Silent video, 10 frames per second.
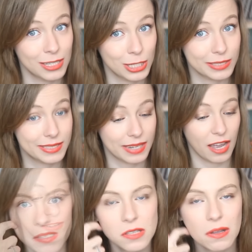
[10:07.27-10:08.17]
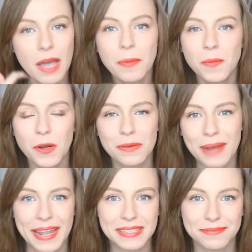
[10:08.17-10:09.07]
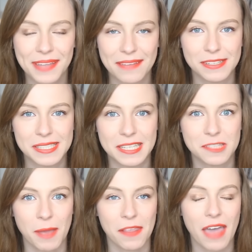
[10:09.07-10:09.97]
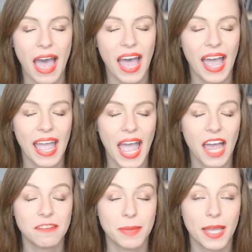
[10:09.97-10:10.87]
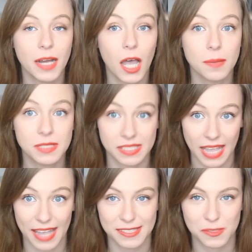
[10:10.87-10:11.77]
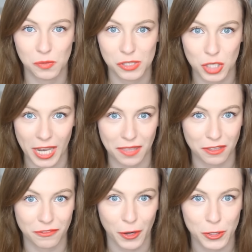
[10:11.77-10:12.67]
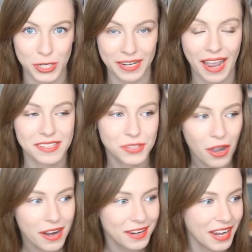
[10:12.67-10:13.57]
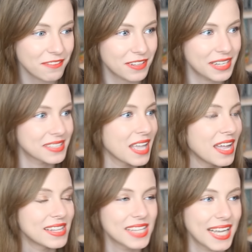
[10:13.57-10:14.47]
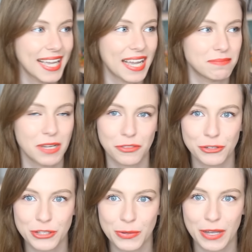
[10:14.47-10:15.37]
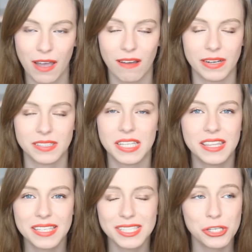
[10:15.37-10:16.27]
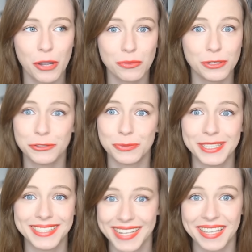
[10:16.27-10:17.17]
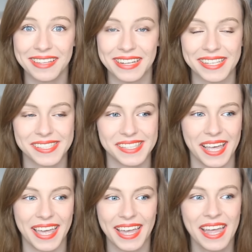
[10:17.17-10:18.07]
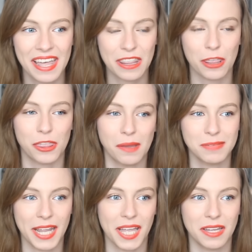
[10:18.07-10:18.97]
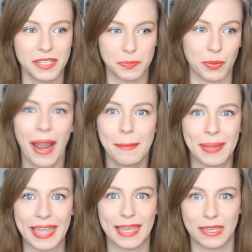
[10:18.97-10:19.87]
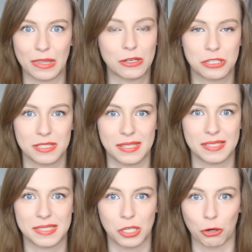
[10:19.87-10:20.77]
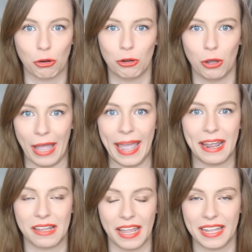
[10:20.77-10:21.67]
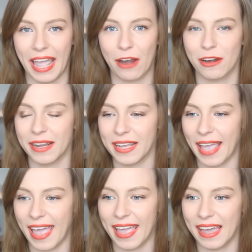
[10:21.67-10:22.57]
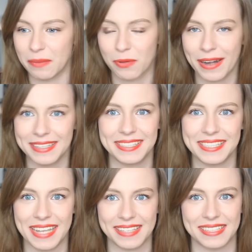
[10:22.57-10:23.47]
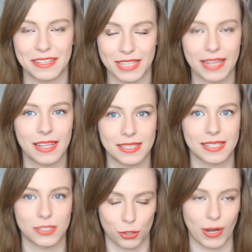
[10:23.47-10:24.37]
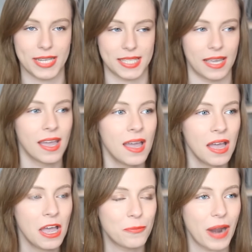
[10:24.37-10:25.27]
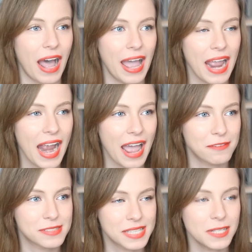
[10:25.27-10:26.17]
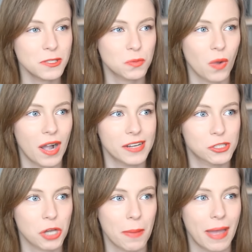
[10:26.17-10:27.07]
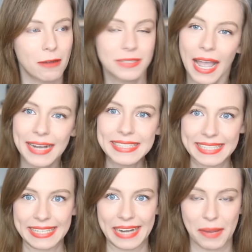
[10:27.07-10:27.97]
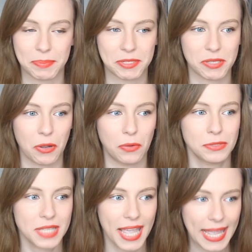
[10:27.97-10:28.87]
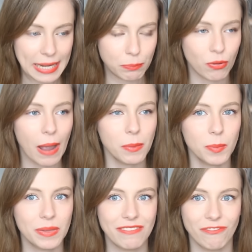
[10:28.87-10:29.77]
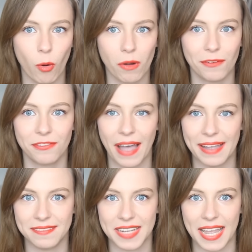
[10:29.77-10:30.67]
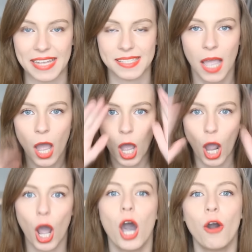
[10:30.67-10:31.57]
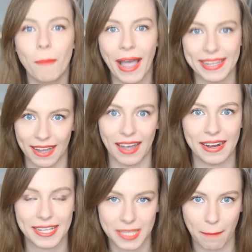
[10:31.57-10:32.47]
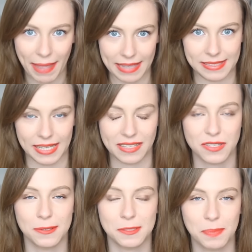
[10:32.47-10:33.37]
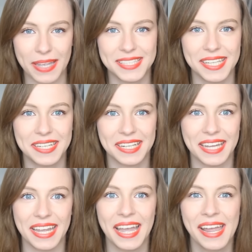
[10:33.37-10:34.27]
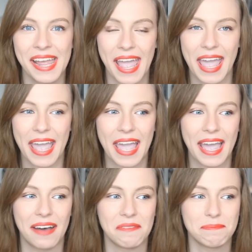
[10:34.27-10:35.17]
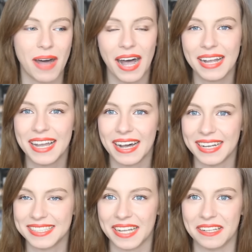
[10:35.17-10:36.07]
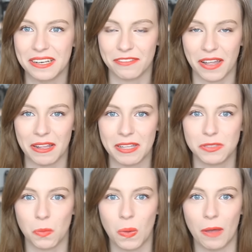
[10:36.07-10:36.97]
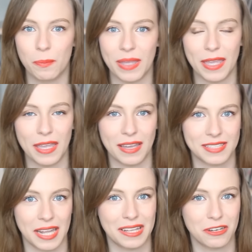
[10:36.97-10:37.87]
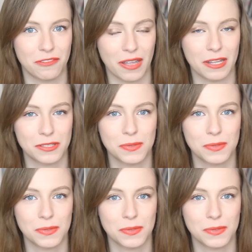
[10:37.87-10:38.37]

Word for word: Good stuff. So, a couple more random favorites this month. I have been obsessed with Jane the Virgin. I saw it on Netflix like a month or two ago, and I was like, this show looks ridiculous. Like, the thumbnail is bright pink, and there's just this girl, like, carrying a uh, pregnancy test, and I was like, this is crazy. But I have since watched about 19 episodes in probably four or five days Oh my God, it's amazing. So it's basically a mock on telenovelas while being a telenovela.